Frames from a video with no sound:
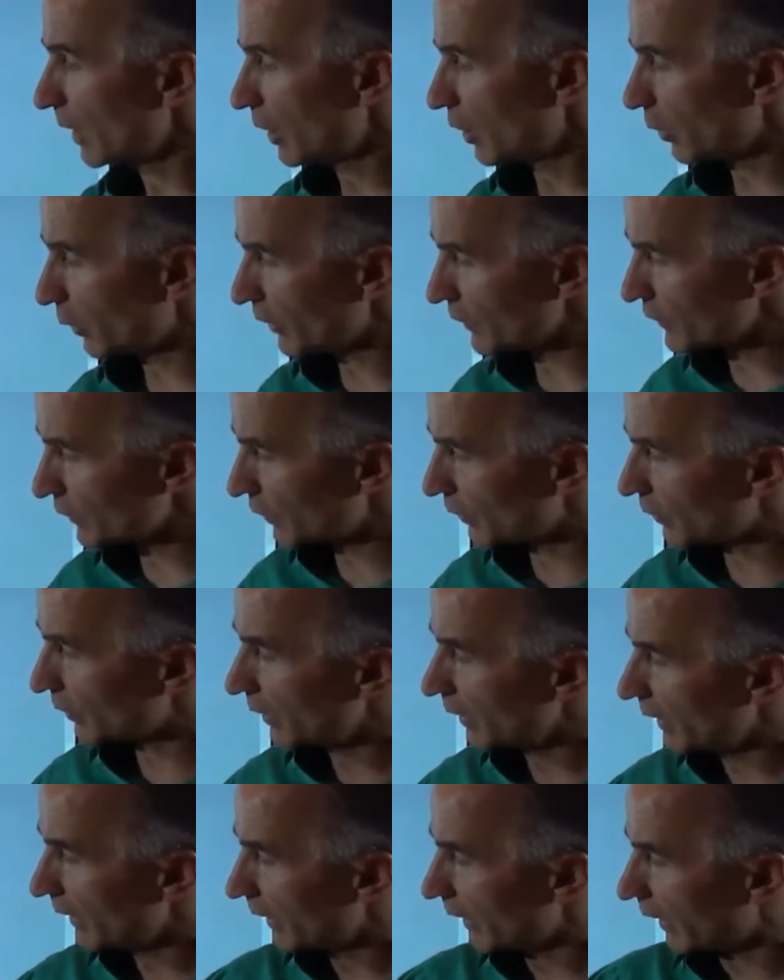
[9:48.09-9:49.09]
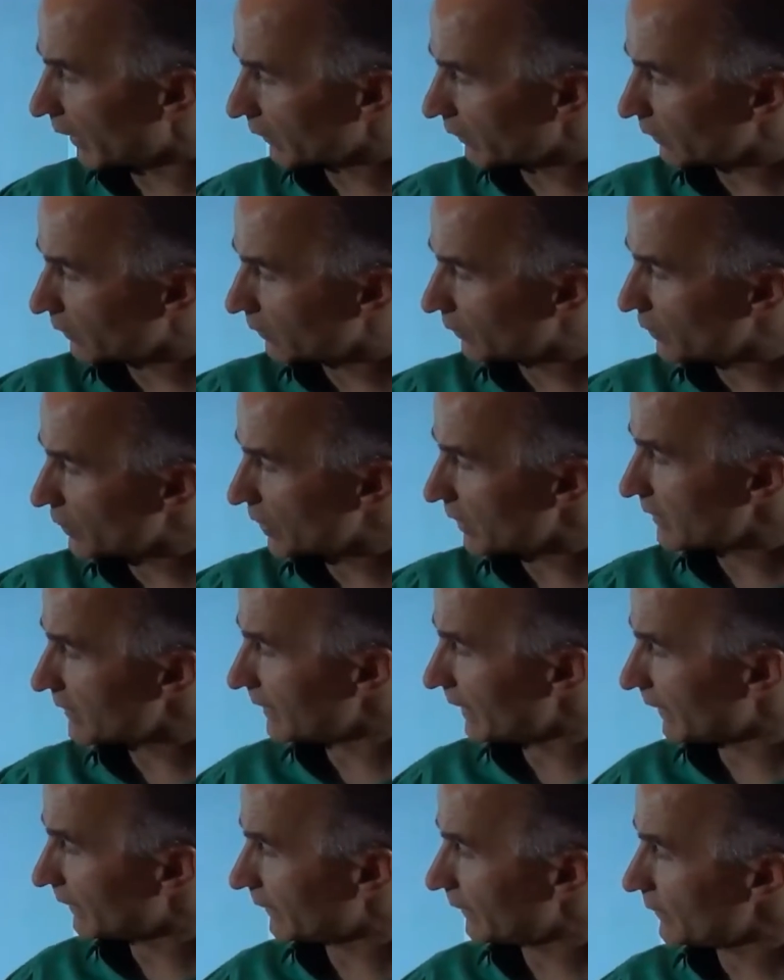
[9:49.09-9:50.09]
Okay, so our conclusion is
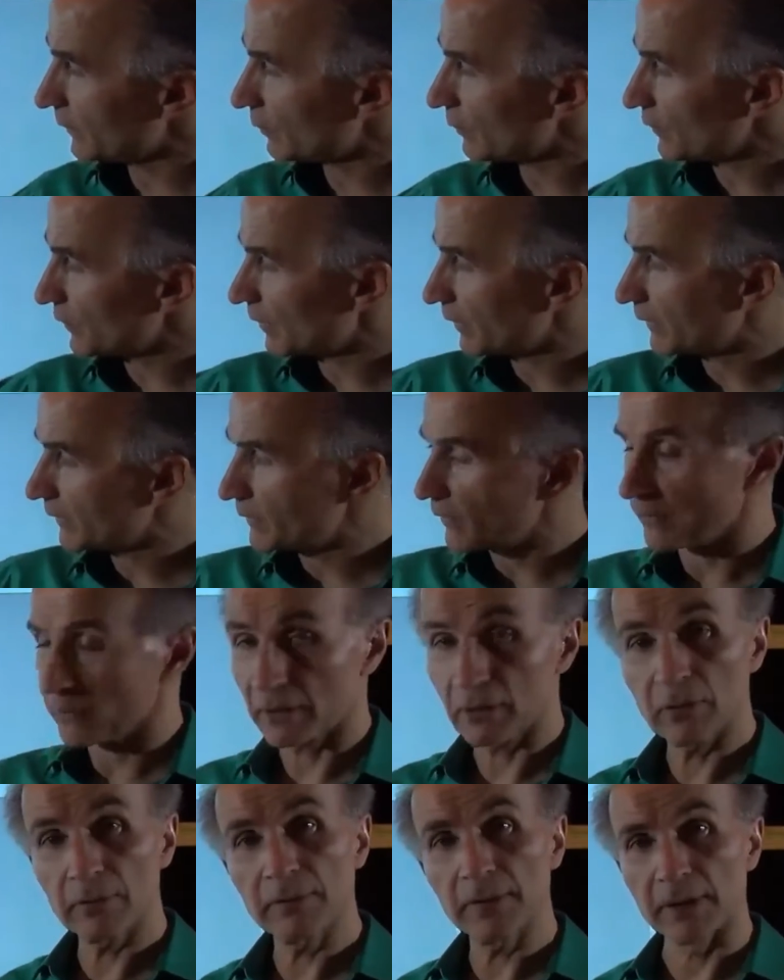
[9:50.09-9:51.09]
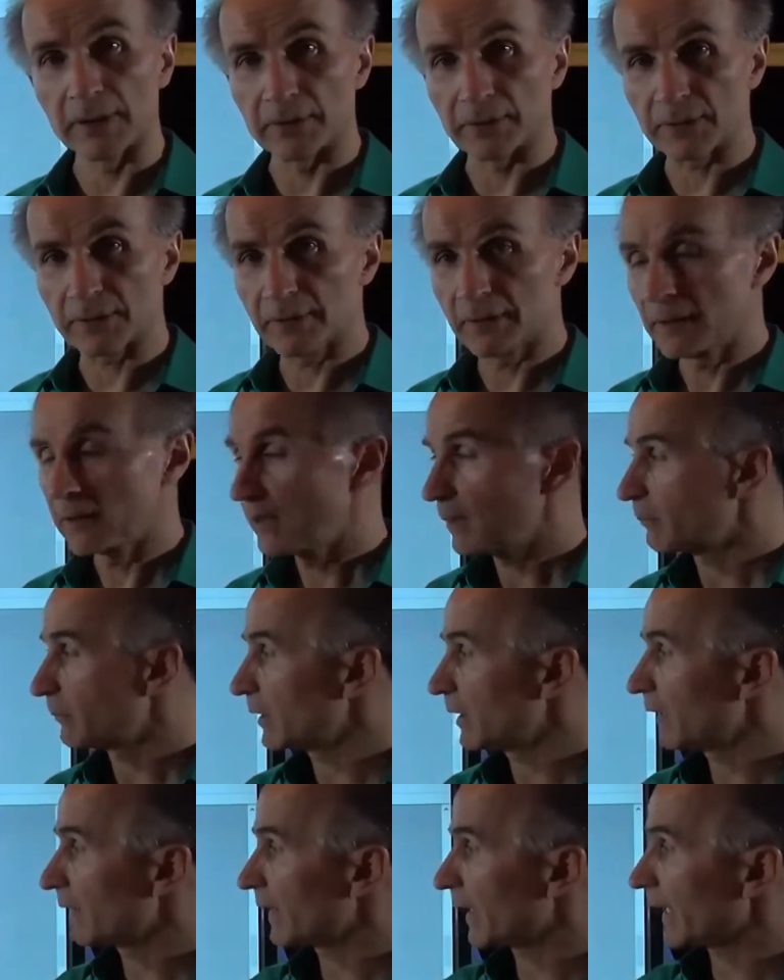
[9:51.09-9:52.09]
that these two circuits are equivalent,
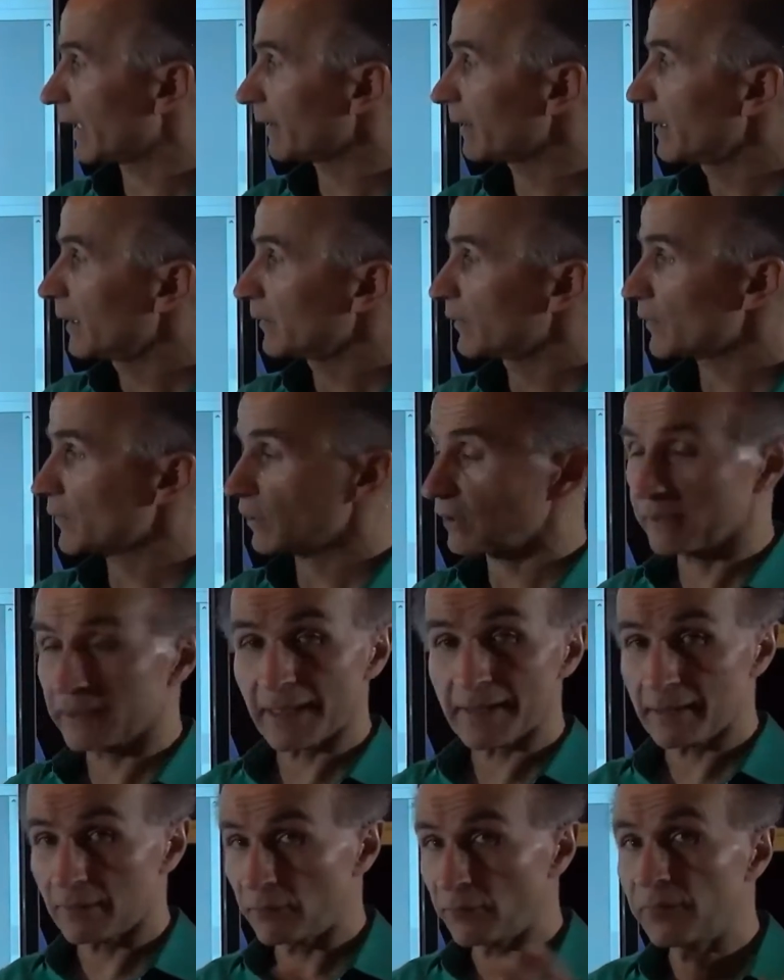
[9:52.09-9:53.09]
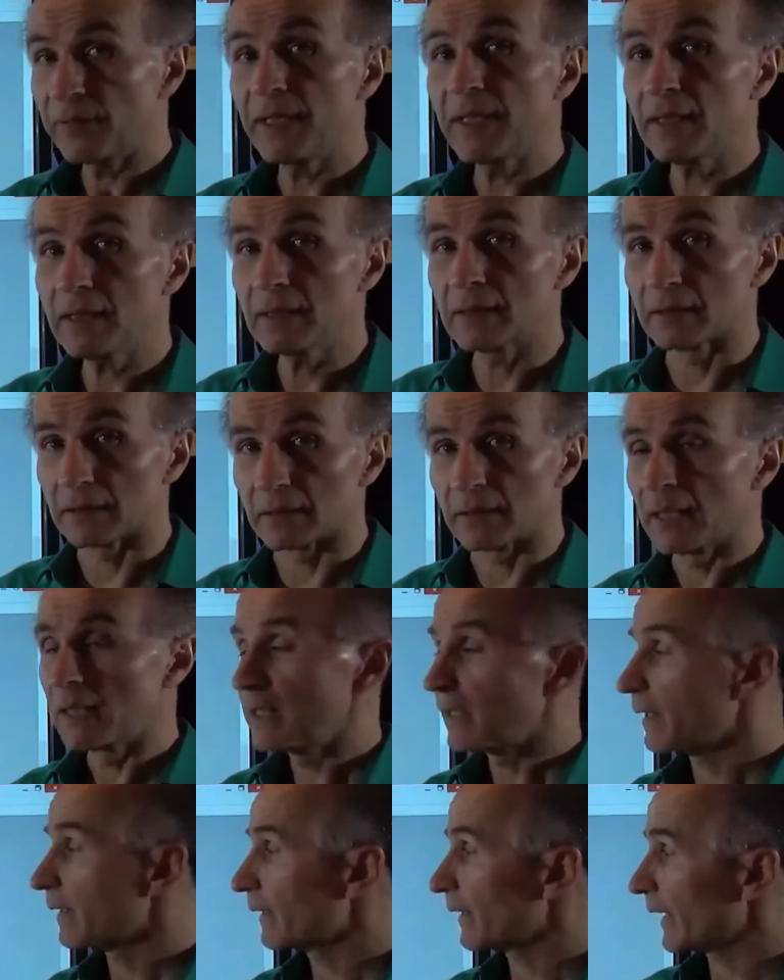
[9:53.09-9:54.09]
meaning that the circuit doesn't feel
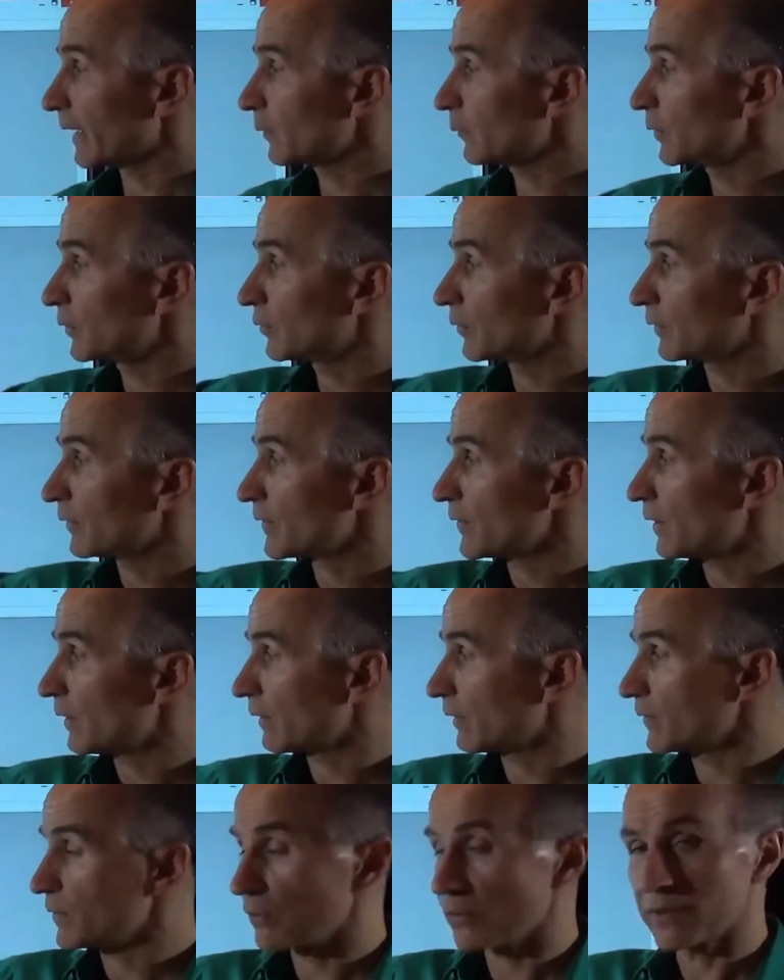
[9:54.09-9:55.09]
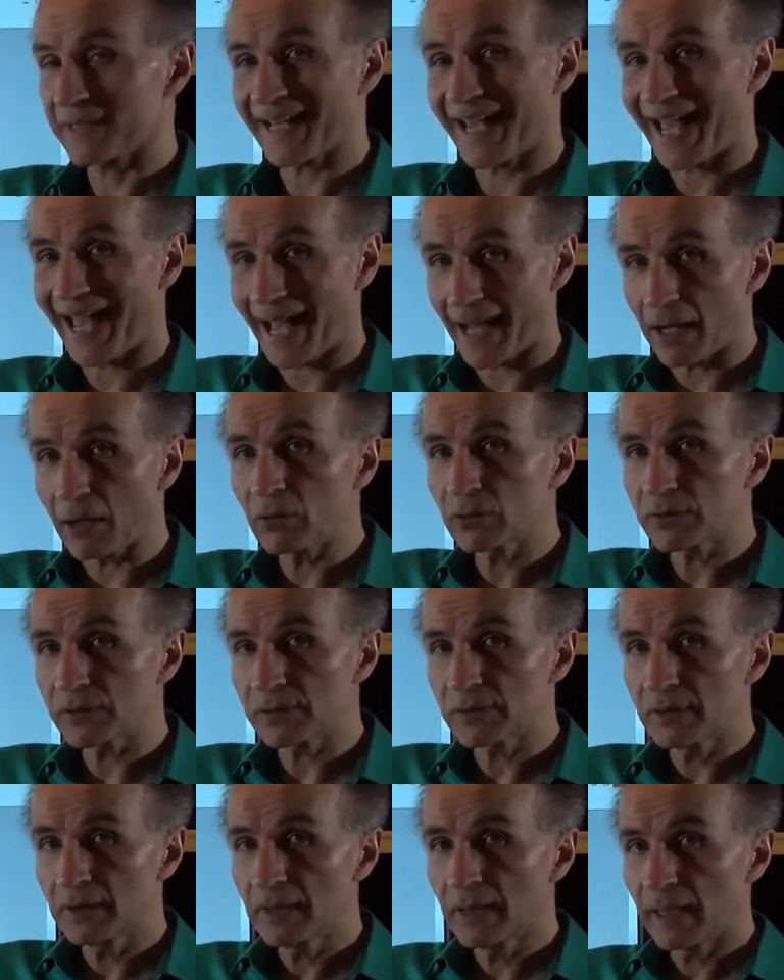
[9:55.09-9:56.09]
that we took this current source
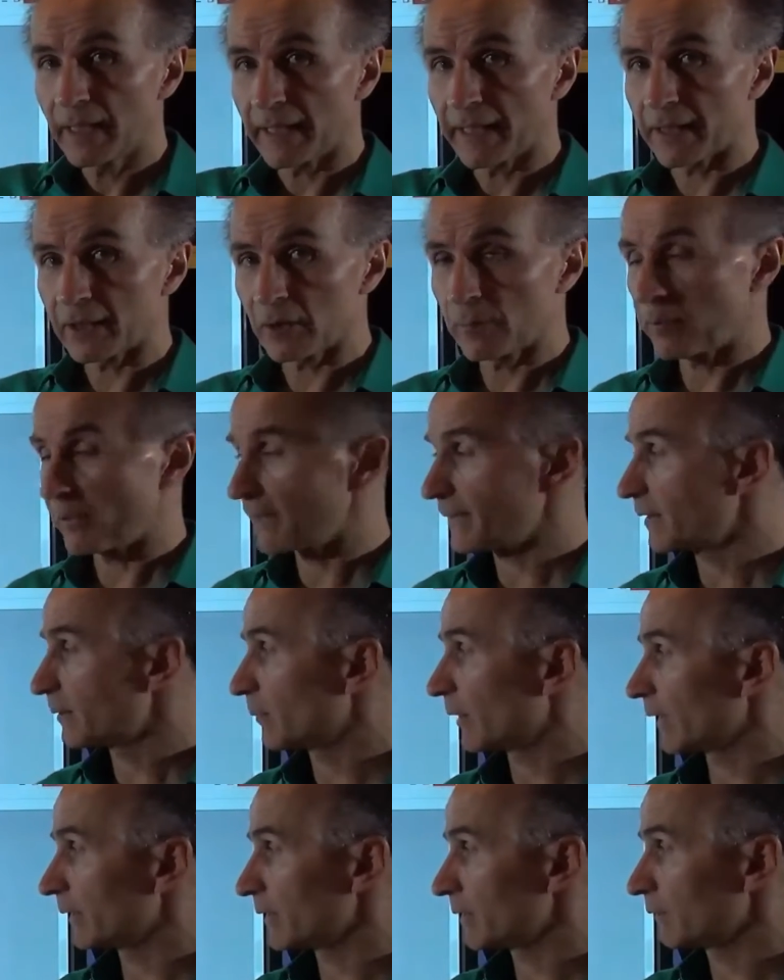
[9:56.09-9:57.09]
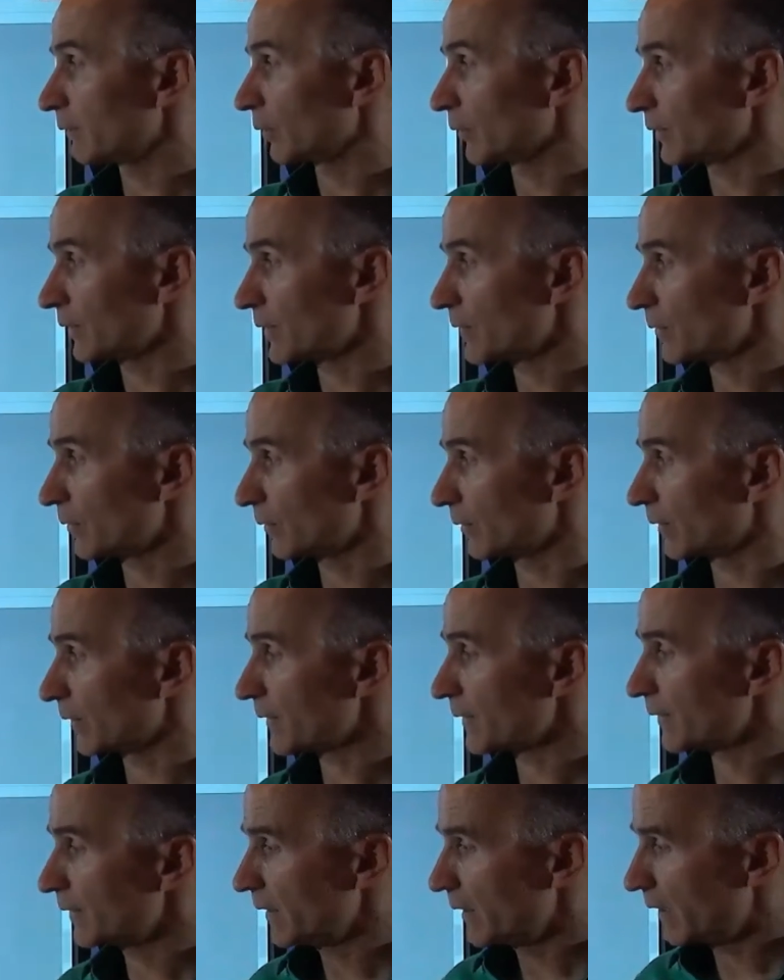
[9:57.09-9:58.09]
out and replaced it by this voltage
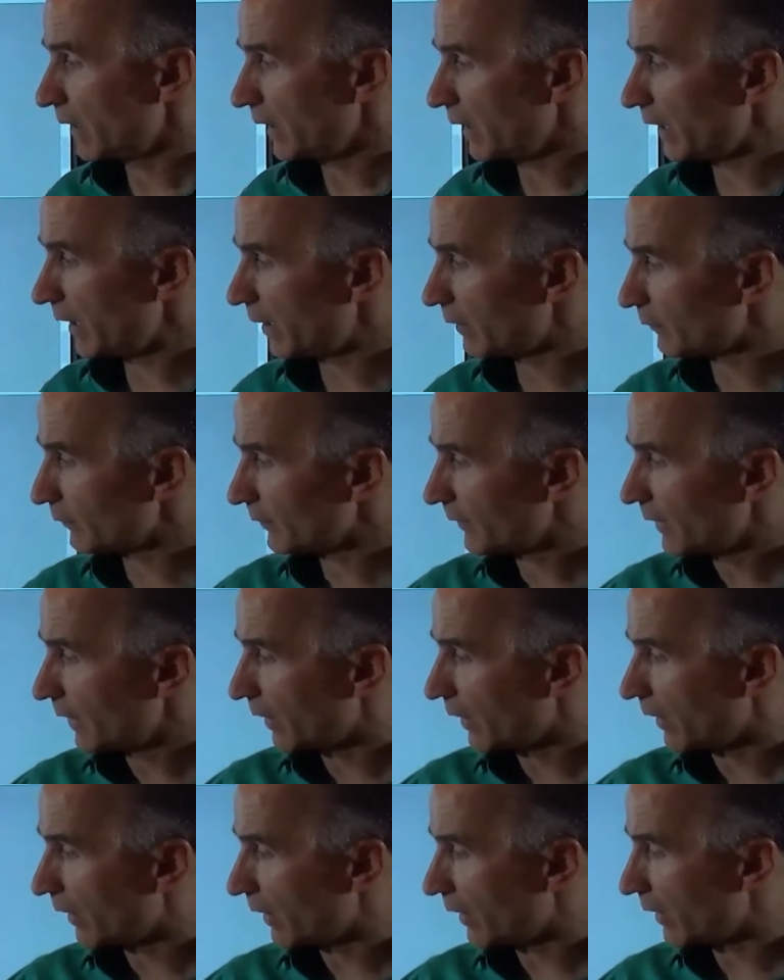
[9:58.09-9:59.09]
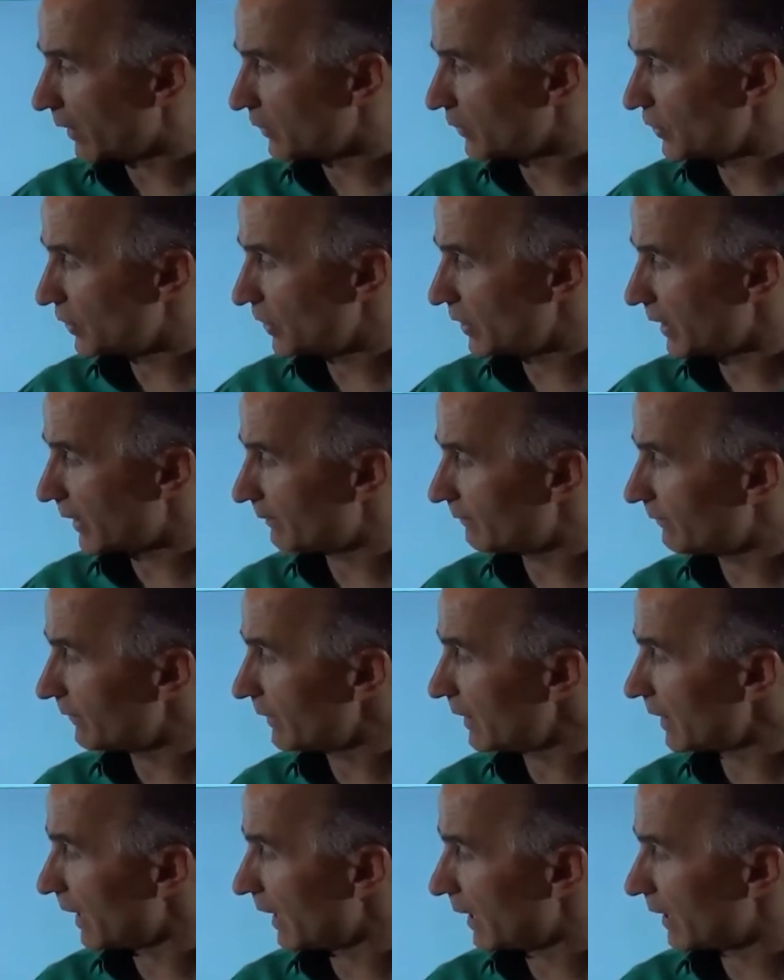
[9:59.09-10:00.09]
source if
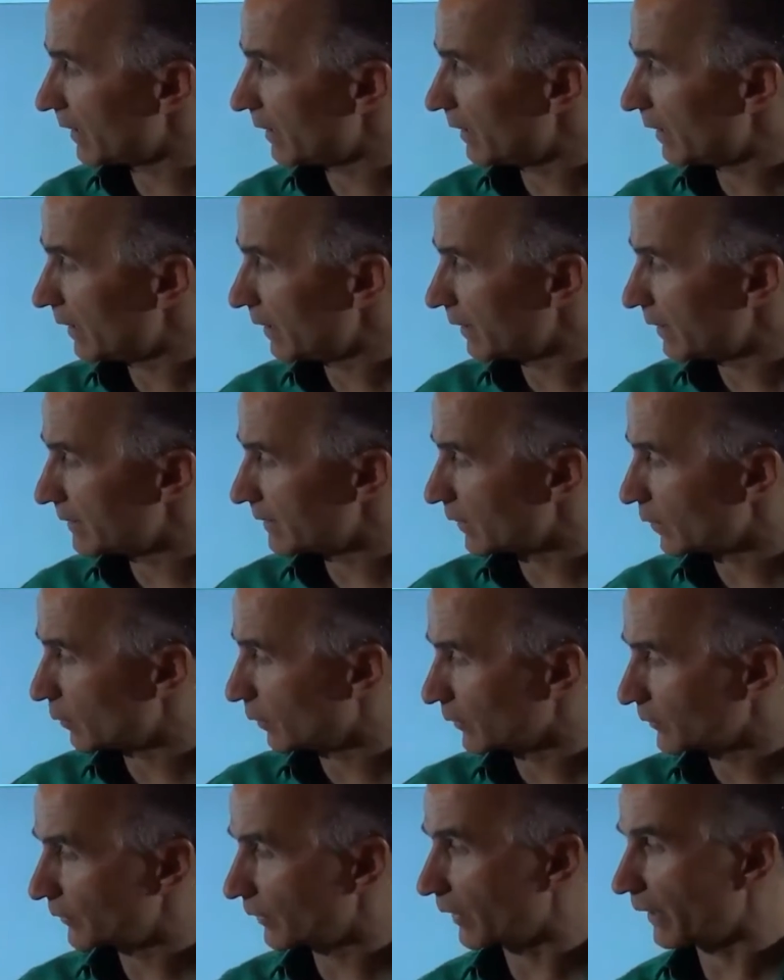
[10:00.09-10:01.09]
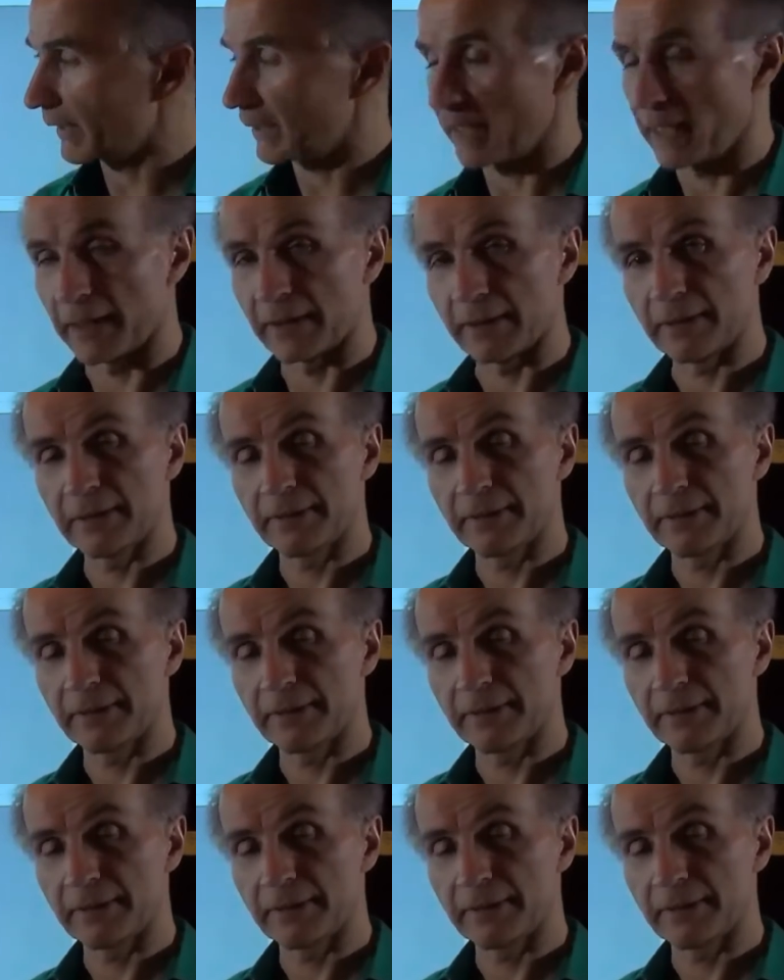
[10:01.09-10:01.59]
GmVn is equal to In.